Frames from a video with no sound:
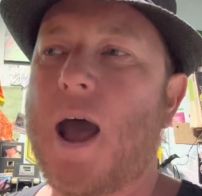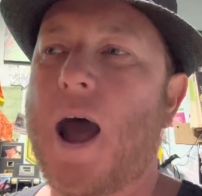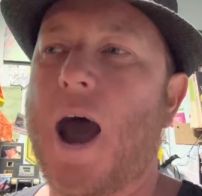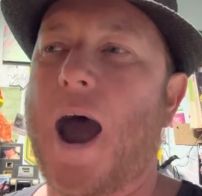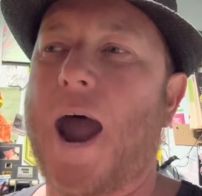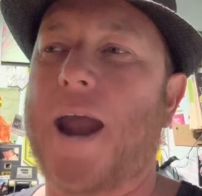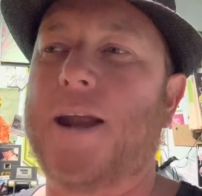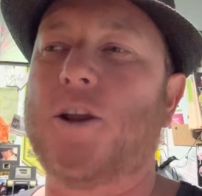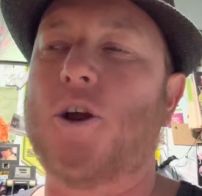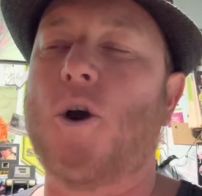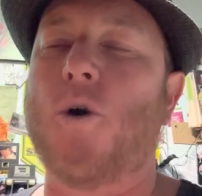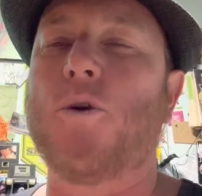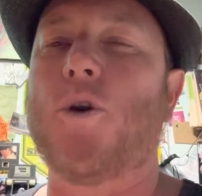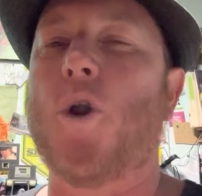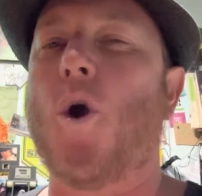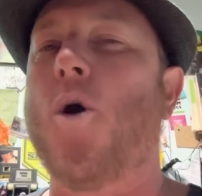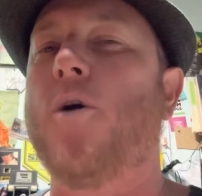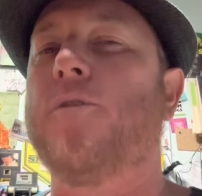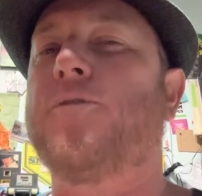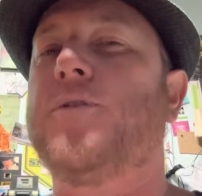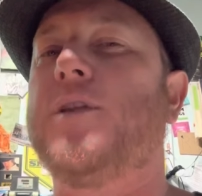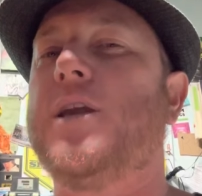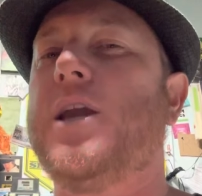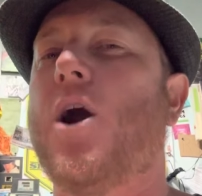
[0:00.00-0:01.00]
I don't know
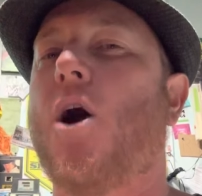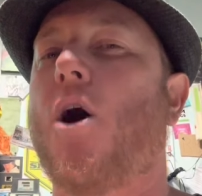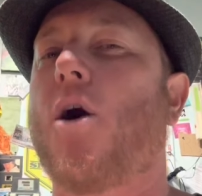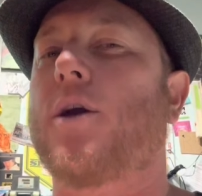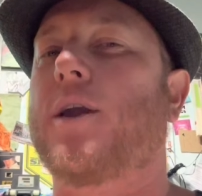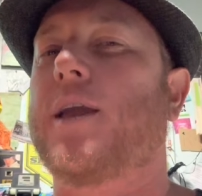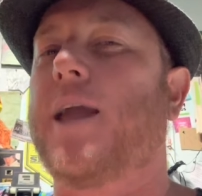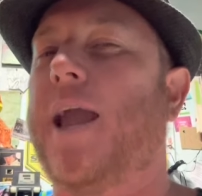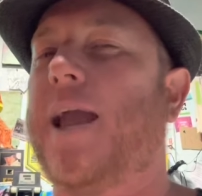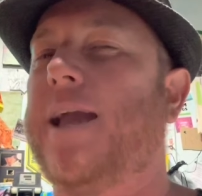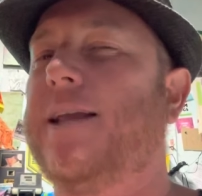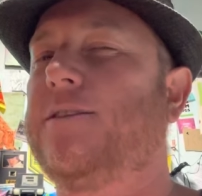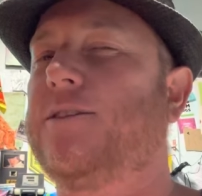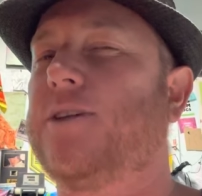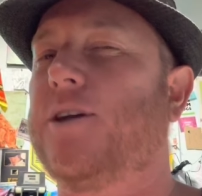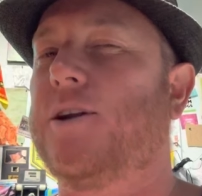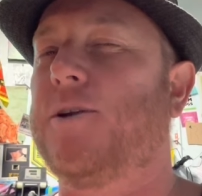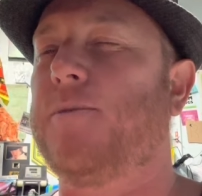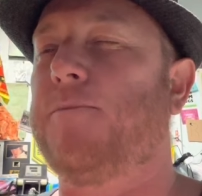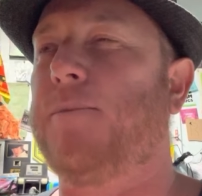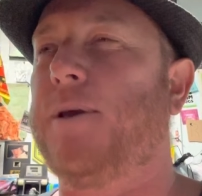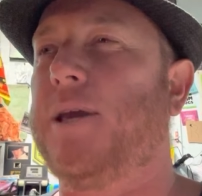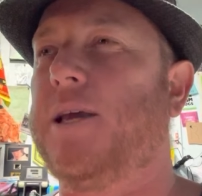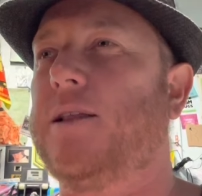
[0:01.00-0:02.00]
if the arcade's going
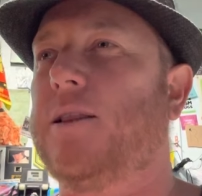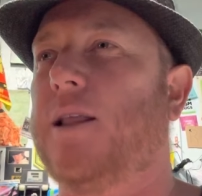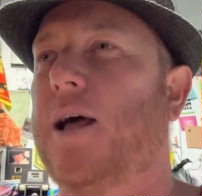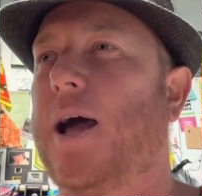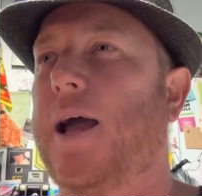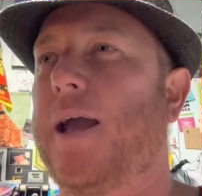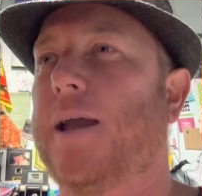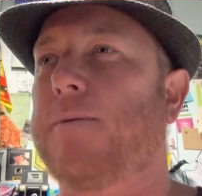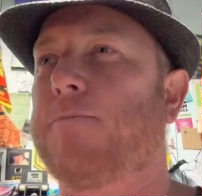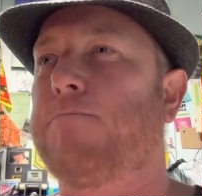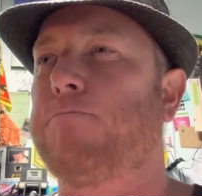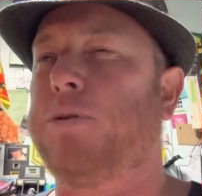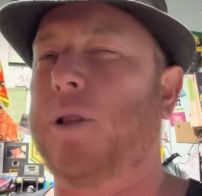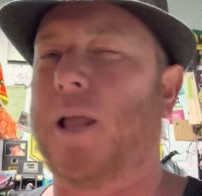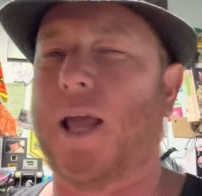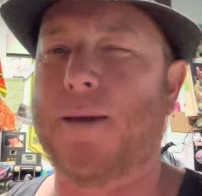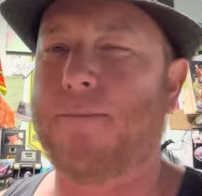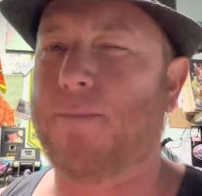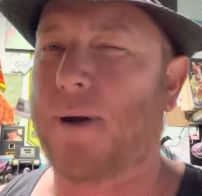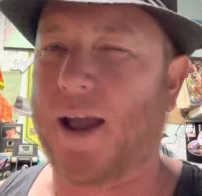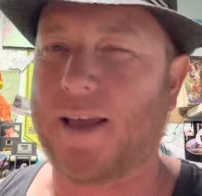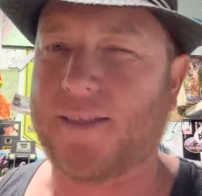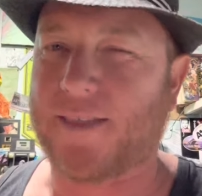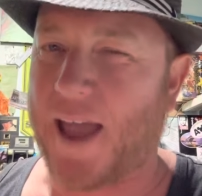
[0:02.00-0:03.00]
to be like play
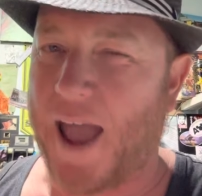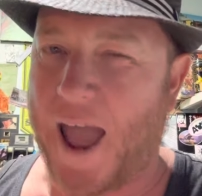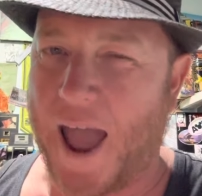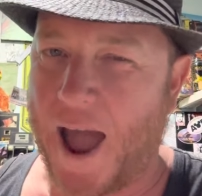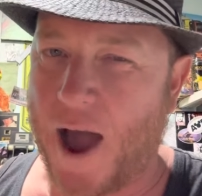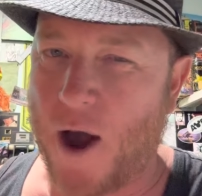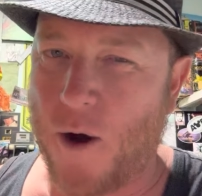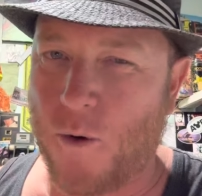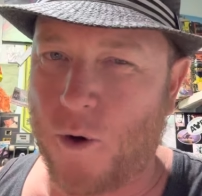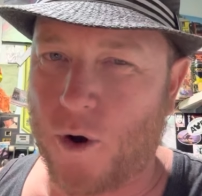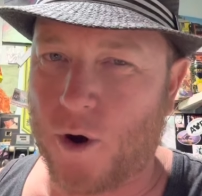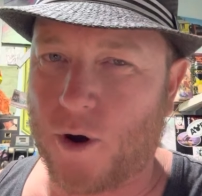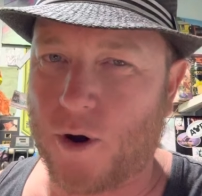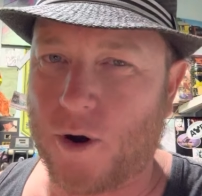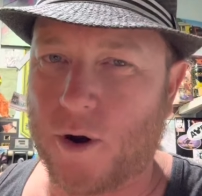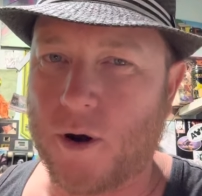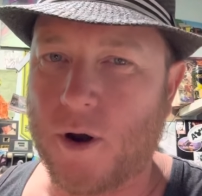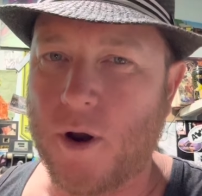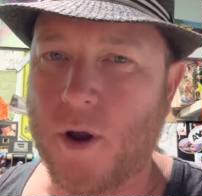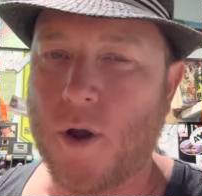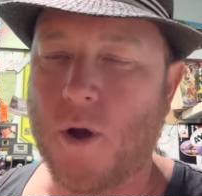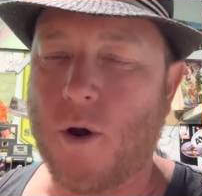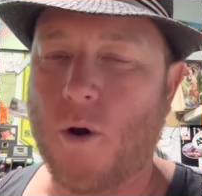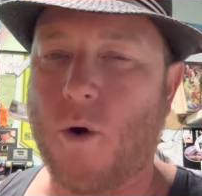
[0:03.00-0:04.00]
by the hour,
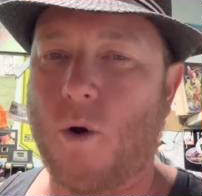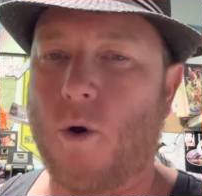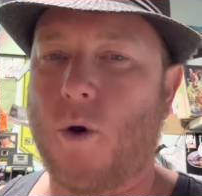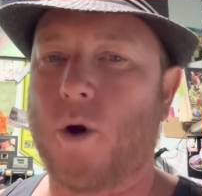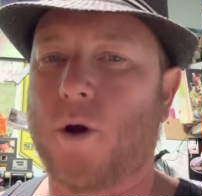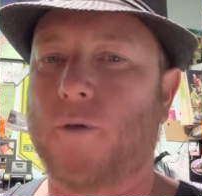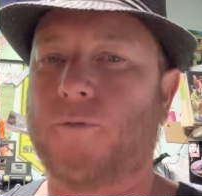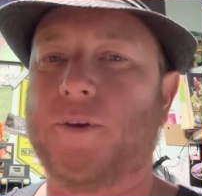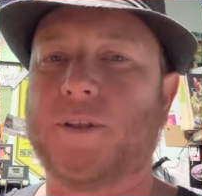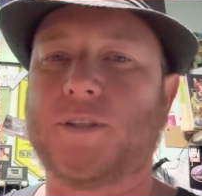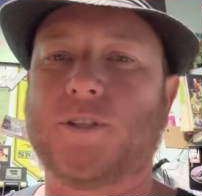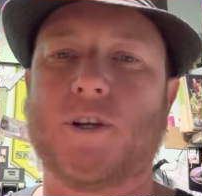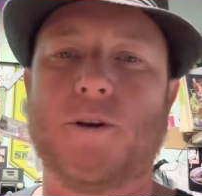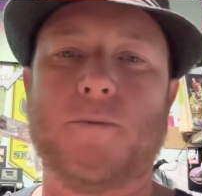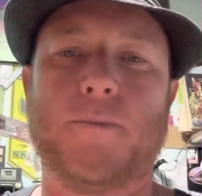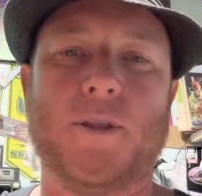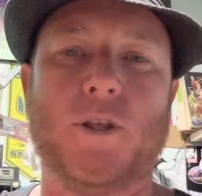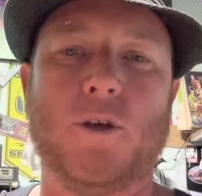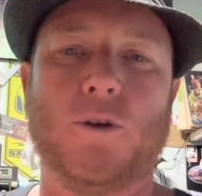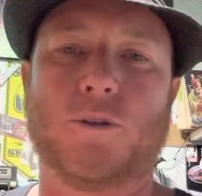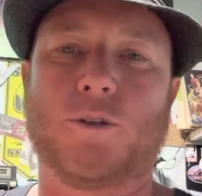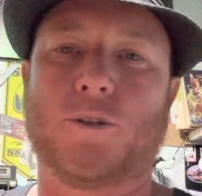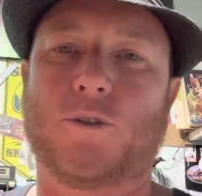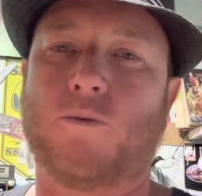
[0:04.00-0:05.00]
or if it's going to be
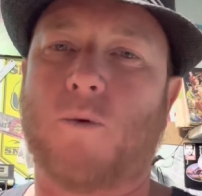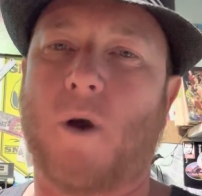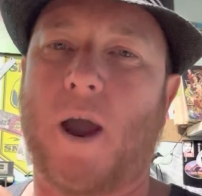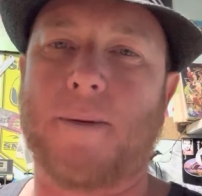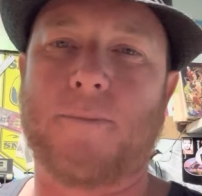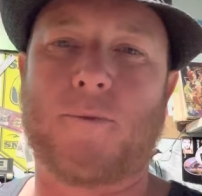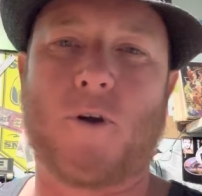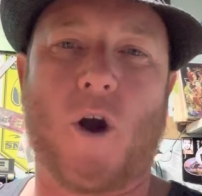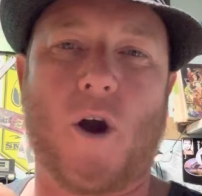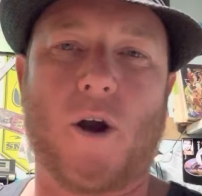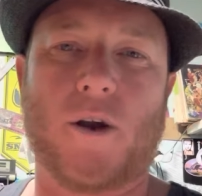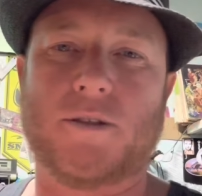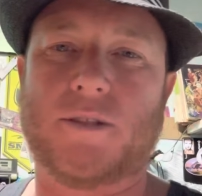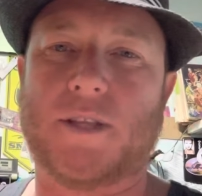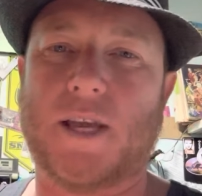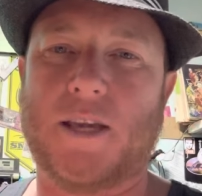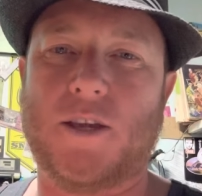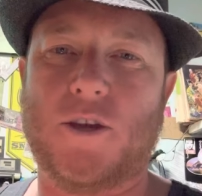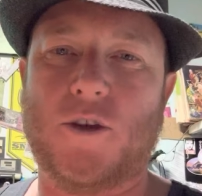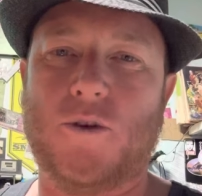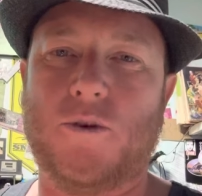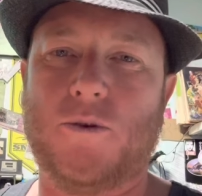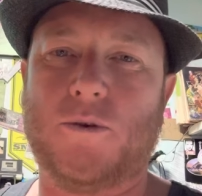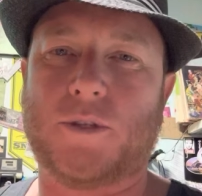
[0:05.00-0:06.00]
those swipe cards they
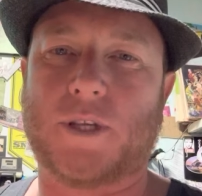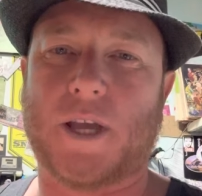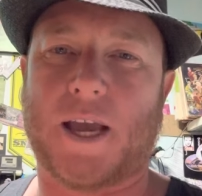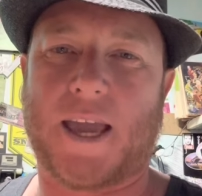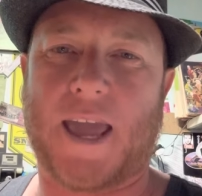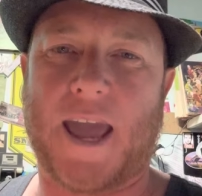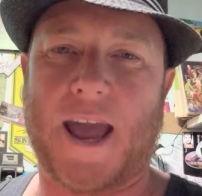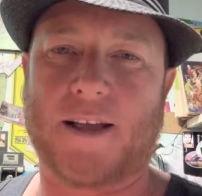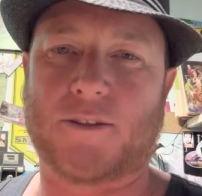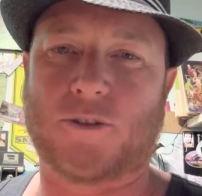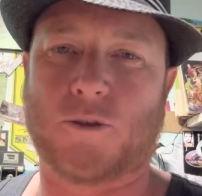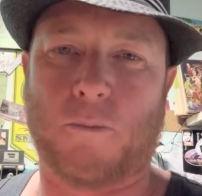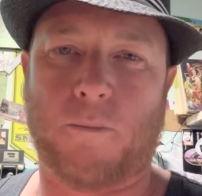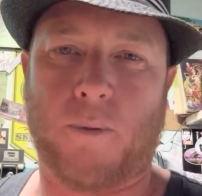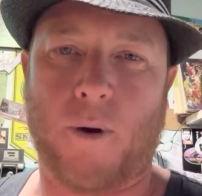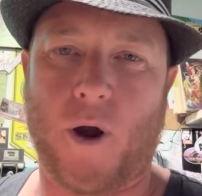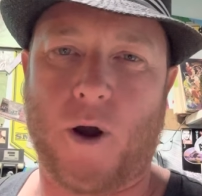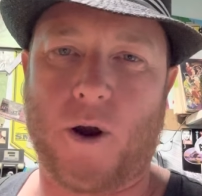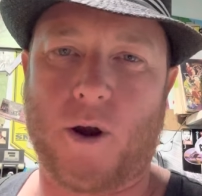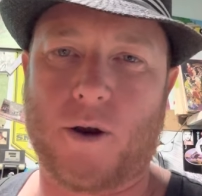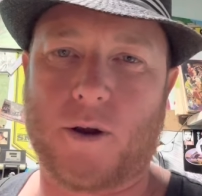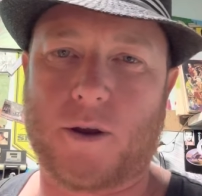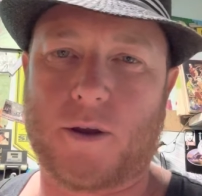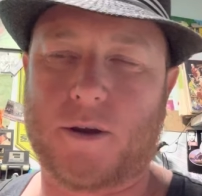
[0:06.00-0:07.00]
use at Castle
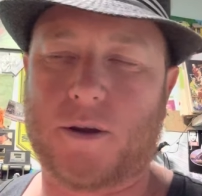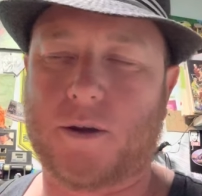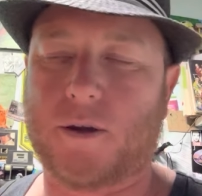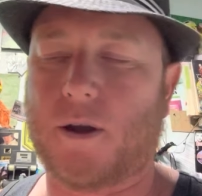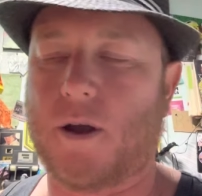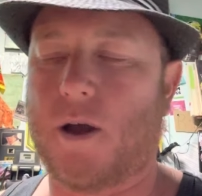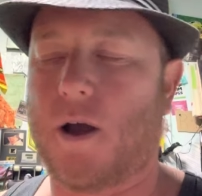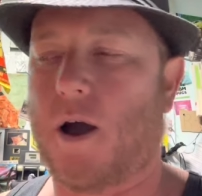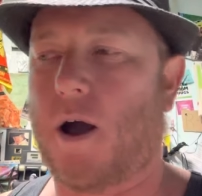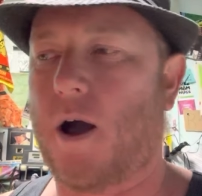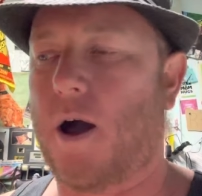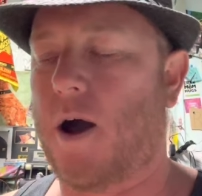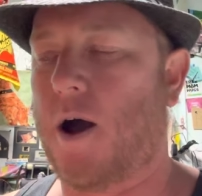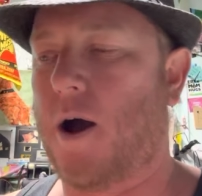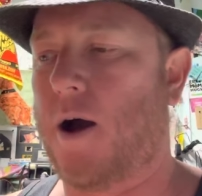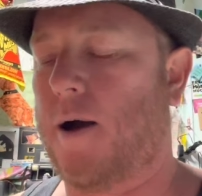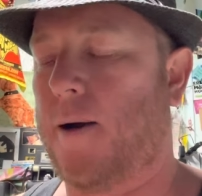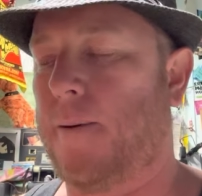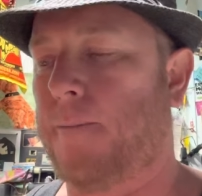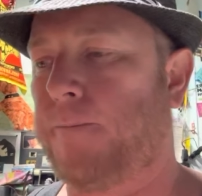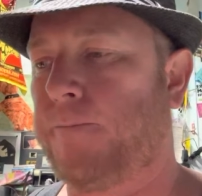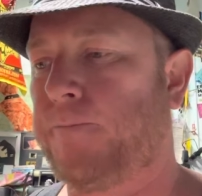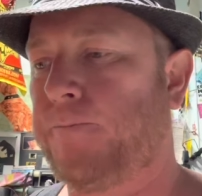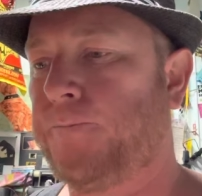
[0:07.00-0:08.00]
Park.
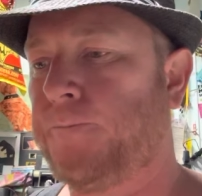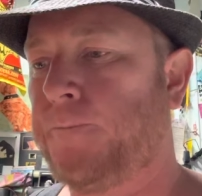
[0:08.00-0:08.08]
I'm